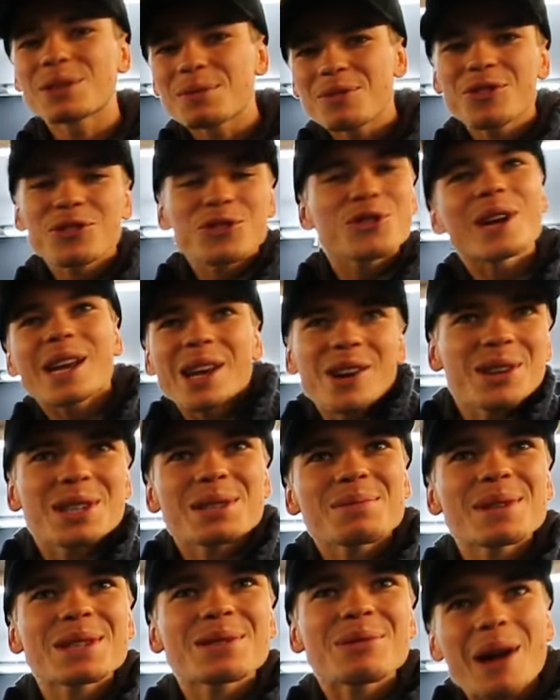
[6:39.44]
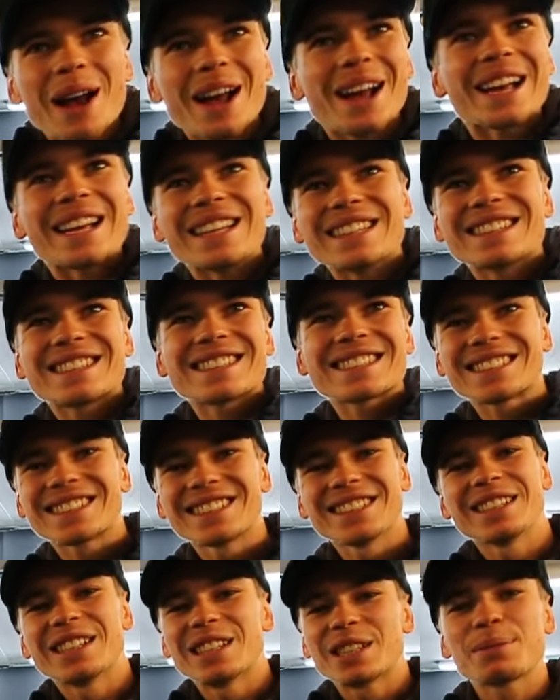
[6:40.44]
some free Christmas rides.
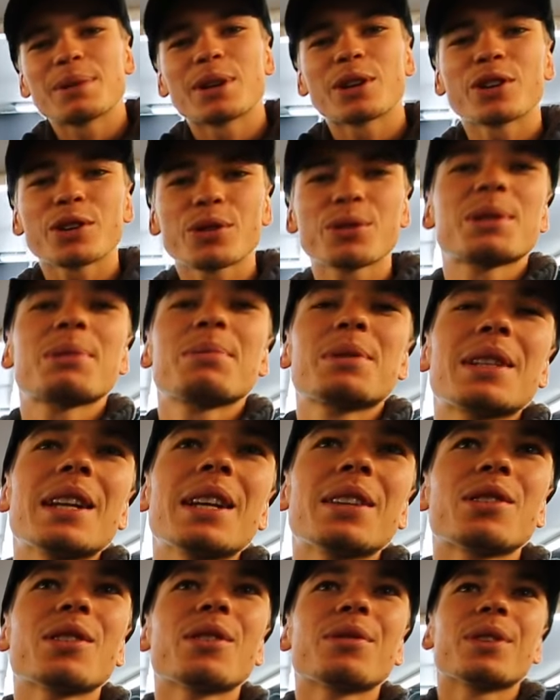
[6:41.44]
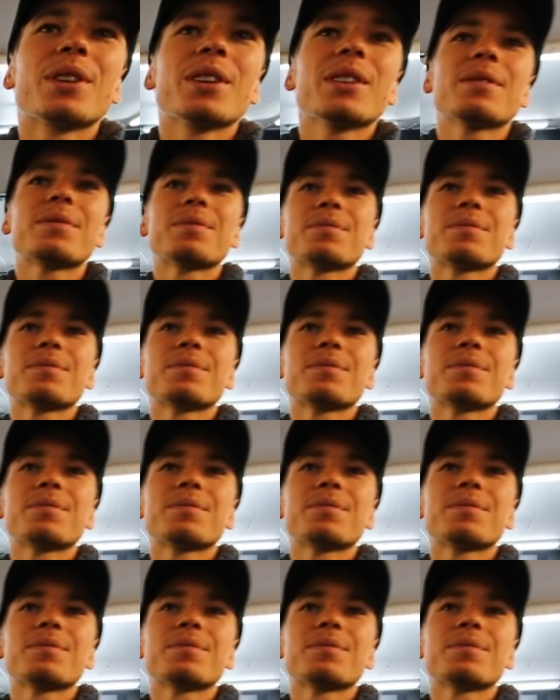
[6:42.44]
It's been a good Christmas day so far.